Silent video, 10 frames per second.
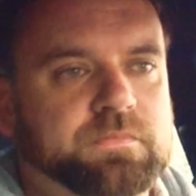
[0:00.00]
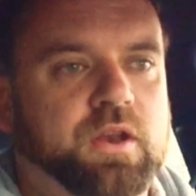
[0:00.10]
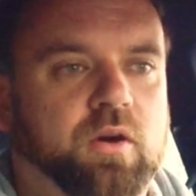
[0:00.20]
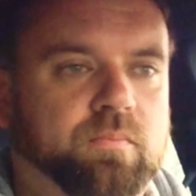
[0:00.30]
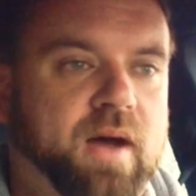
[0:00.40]
you
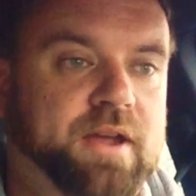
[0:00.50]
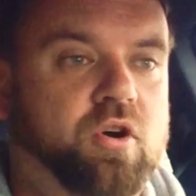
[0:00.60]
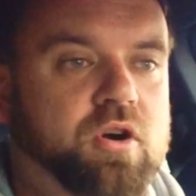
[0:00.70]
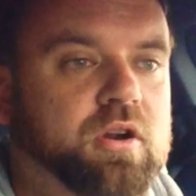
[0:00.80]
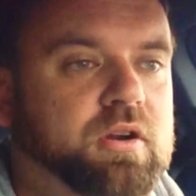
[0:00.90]
know, my
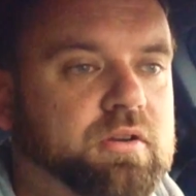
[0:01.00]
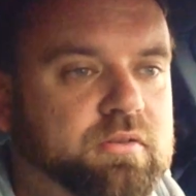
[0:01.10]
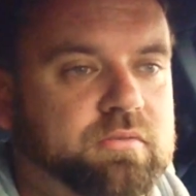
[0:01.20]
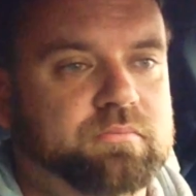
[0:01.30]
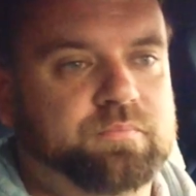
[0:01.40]
car
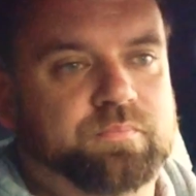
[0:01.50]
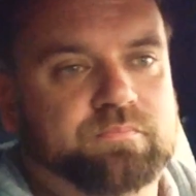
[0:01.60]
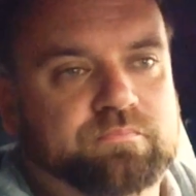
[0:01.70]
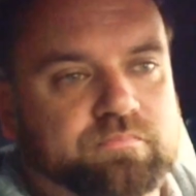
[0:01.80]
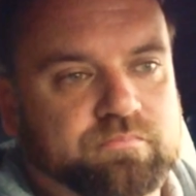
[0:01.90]

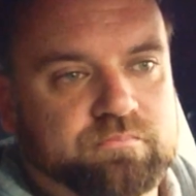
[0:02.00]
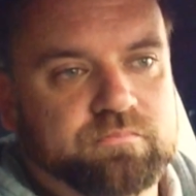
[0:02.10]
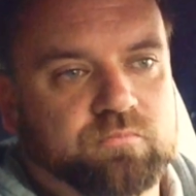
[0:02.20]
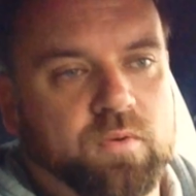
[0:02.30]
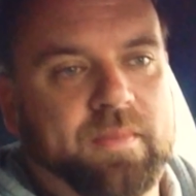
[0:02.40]

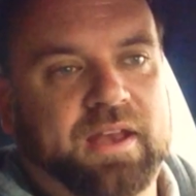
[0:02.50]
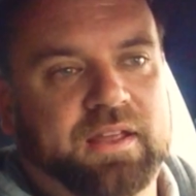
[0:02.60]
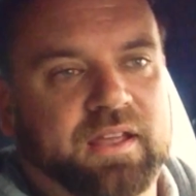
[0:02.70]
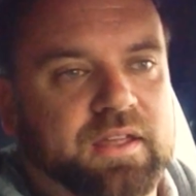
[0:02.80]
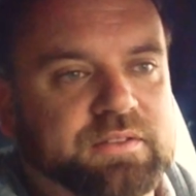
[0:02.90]

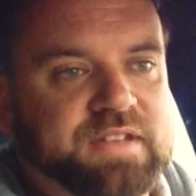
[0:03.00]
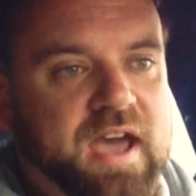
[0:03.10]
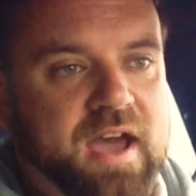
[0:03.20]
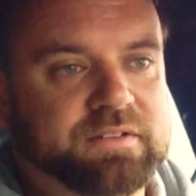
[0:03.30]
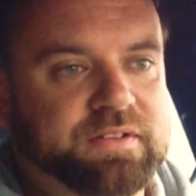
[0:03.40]
remaining
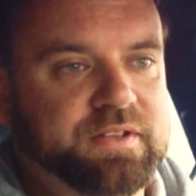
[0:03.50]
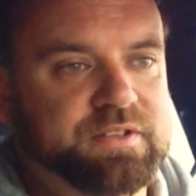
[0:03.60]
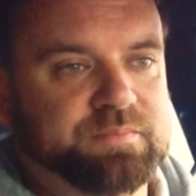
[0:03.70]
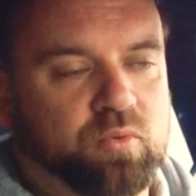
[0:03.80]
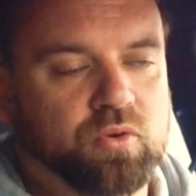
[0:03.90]
intact
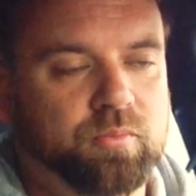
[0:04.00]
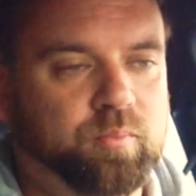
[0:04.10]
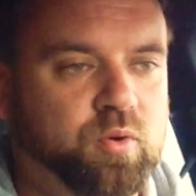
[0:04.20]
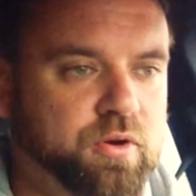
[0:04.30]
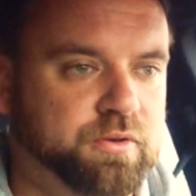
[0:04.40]
is more
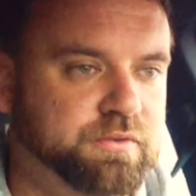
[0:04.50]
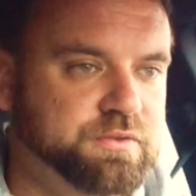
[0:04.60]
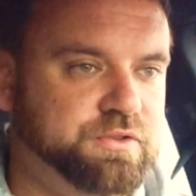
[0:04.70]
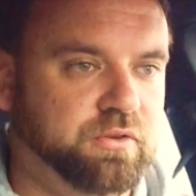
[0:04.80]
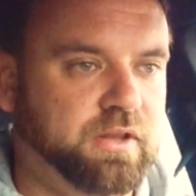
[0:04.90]
important.
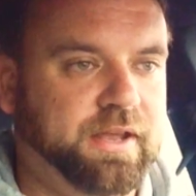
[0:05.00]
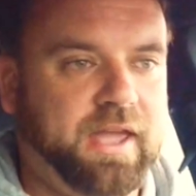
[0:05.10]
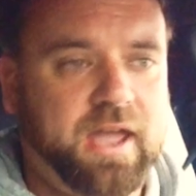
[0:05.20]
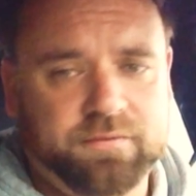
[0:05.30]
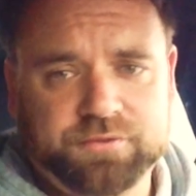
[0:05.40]
So,
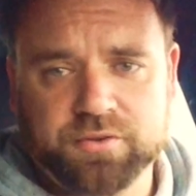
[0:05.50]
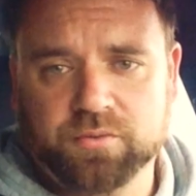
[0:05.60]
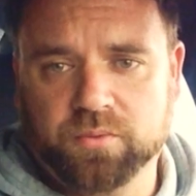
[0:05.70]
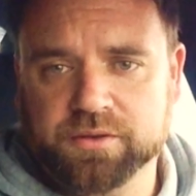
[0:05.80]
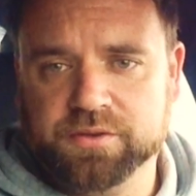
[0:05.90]
like, after the
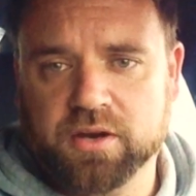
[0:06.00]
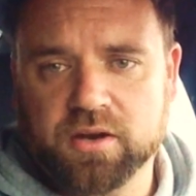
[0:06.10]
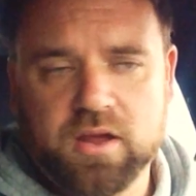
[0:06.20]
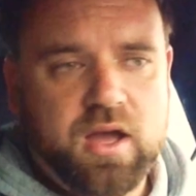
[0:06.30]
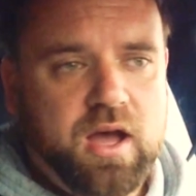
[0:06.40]
winter,
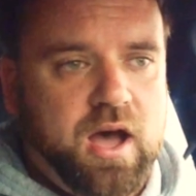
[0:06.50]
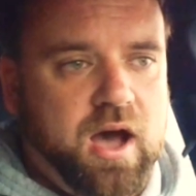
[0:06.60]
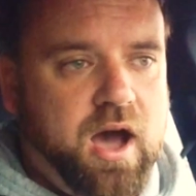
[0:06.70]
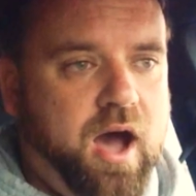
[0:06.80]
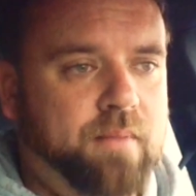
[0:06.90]

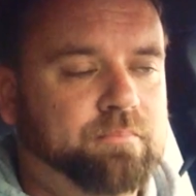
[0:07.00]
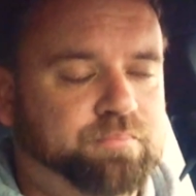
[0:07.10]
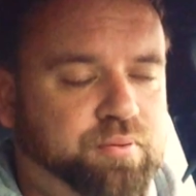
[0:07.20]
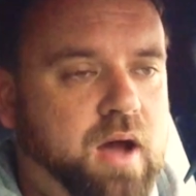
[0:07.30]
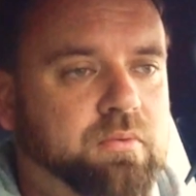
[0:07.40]
I'm
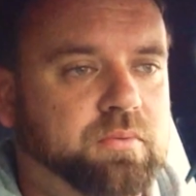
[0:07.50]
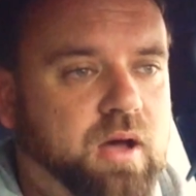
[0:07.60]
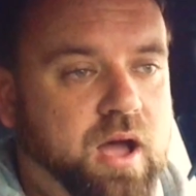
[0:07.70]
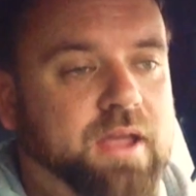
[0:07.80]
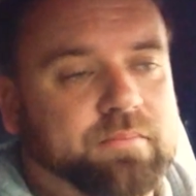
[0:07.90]
probably,
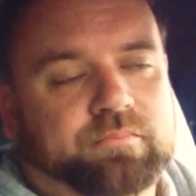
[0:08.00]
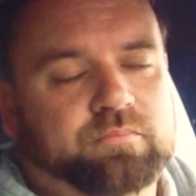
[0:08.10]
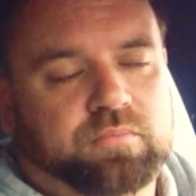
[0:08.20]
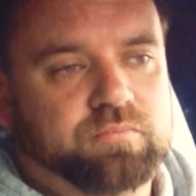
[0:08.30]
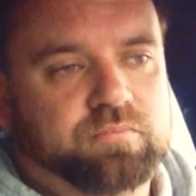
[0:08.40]
I am
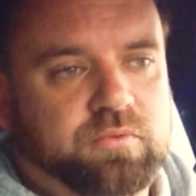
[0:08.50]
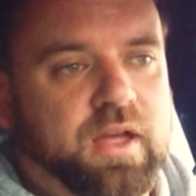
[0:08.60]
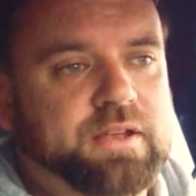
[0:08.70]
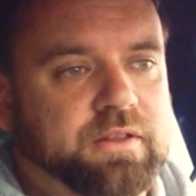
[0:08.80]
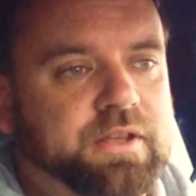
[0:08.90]

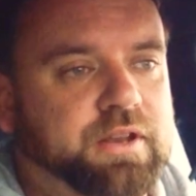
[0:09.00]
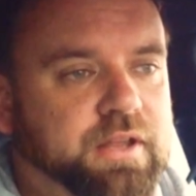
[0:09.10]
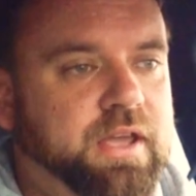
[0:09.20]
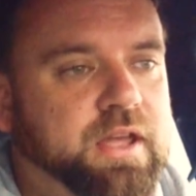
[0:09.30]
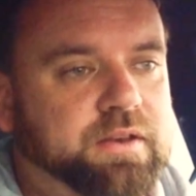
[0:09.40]
likely going to
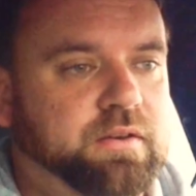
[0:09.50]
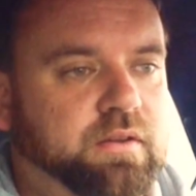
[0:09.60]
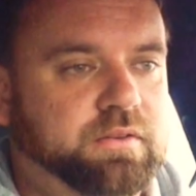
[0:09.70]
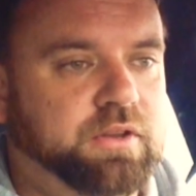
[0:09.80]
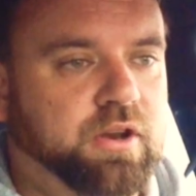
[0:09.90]
get,
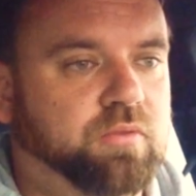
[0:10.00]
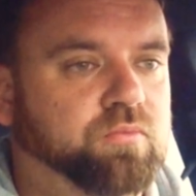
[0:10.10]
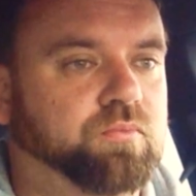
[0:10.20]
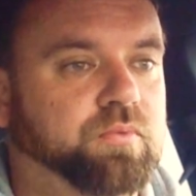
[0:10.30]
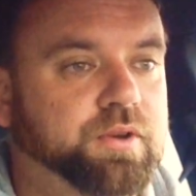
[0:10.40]
you know,
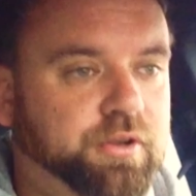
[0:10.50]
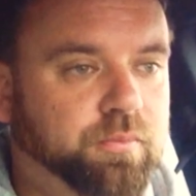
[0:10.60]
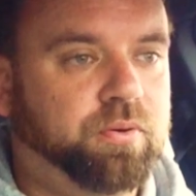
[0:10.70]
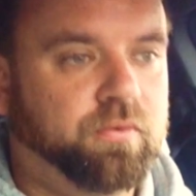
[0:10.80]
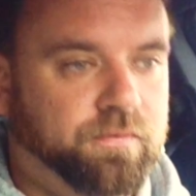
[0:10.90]
real
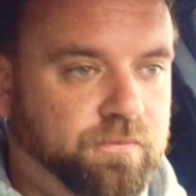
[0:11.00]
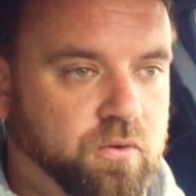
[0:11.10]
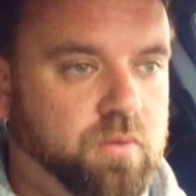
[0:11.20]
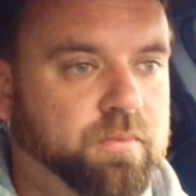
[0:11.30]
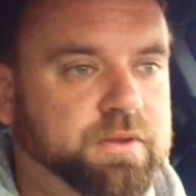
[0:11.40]

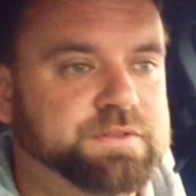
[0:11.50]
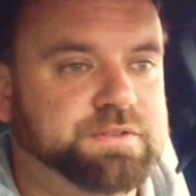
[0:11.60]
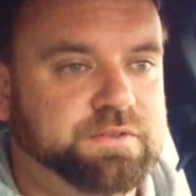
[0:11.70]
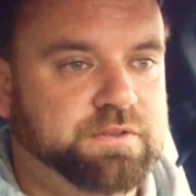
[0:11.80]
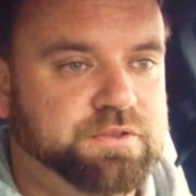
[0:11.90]

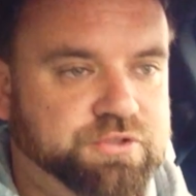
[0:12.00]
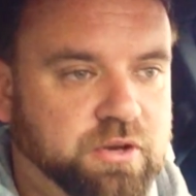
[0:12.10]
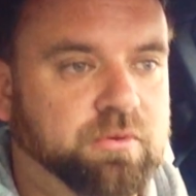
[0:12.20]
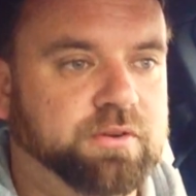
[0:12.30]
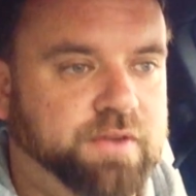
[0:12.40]
performance
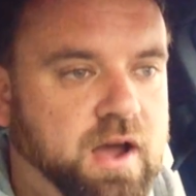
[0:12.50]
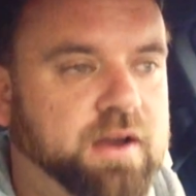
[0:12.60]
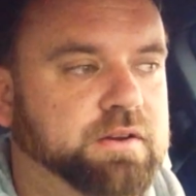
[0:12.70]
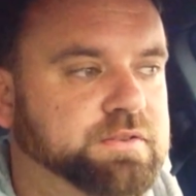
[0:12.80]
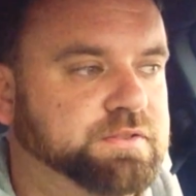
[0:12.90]
summer
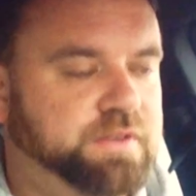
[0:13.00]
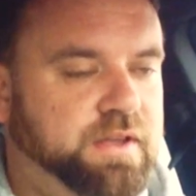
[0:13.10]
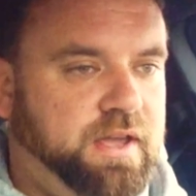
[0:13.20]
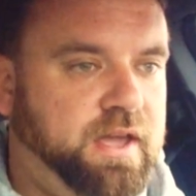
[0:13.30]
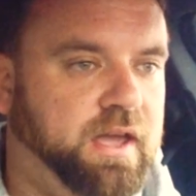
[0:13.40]
tires.
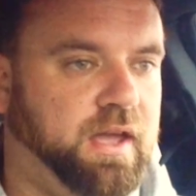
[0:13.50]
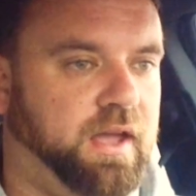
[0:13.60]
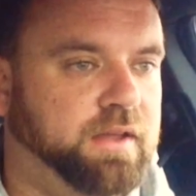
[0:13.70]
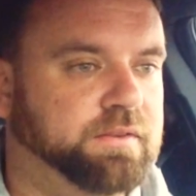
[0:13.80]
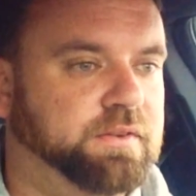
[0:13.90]

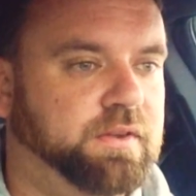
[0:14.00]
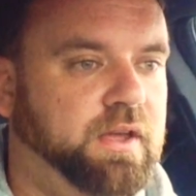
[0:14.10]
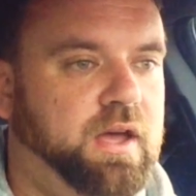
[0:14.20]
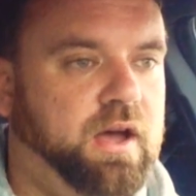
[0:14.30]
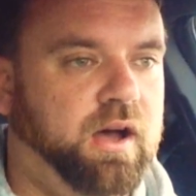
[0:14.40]

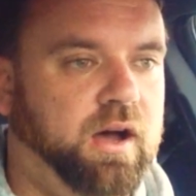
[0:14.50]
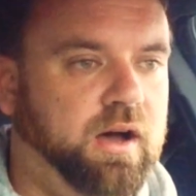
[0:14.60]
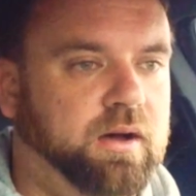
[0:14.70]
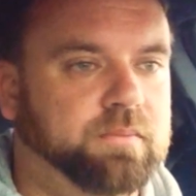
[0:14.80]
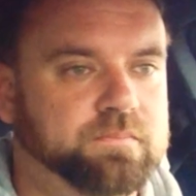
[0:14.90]
And
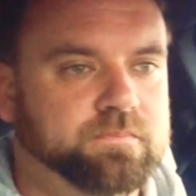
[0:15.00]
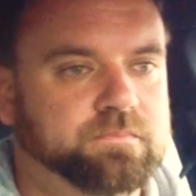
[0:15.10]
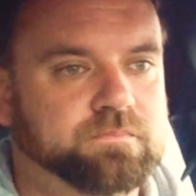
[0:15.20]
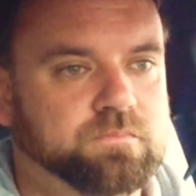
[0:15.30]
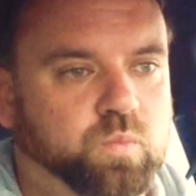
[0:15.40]

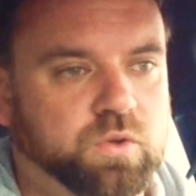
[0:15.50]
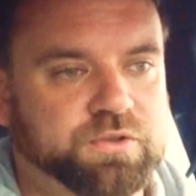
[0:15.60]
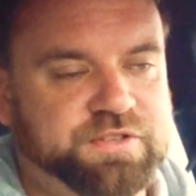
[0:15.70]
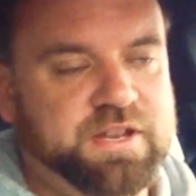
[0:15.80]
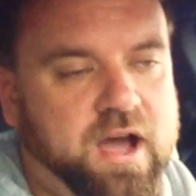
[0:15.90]
um, we'll
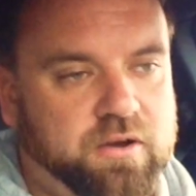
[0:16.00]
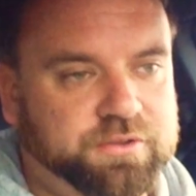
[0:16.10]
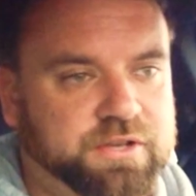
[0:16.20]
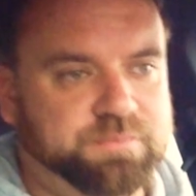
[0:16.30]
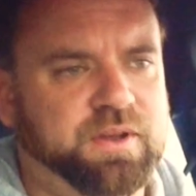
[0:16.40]
see how it
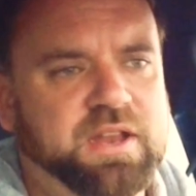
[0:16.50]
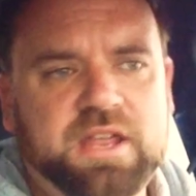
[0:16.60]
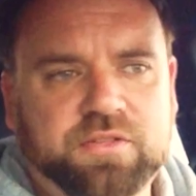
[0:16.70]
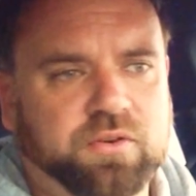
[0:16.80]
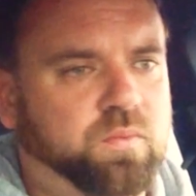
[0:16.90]
does. But
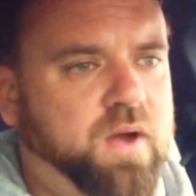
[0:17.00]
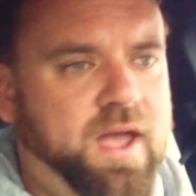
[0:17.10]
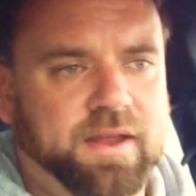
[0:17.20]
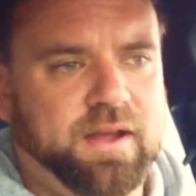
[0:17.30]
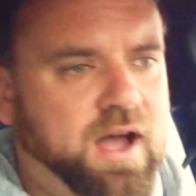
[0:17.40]
either
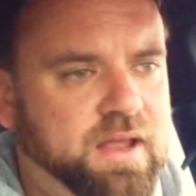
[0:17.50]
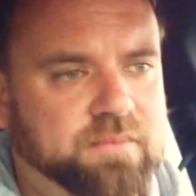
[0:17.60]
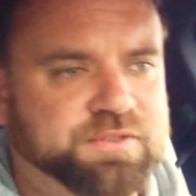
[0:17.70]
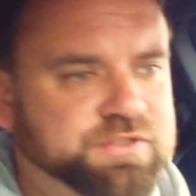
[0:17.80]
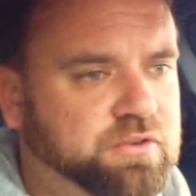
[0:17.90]
way, I
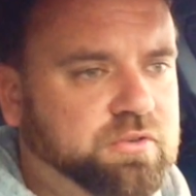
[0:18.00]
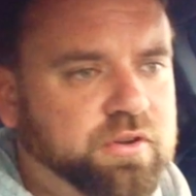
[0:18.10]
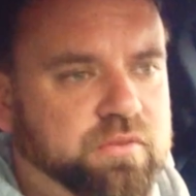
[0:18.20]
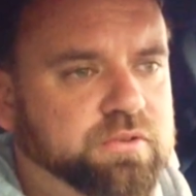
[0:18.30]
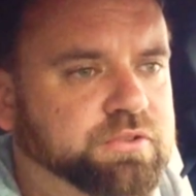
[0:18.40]
am still
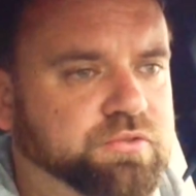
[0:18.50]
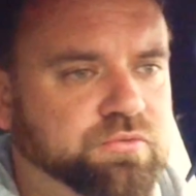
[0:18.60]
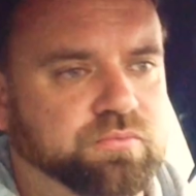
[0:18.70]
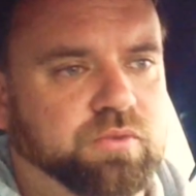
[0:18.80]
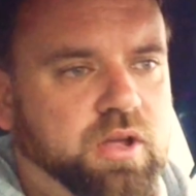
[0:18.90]
going to,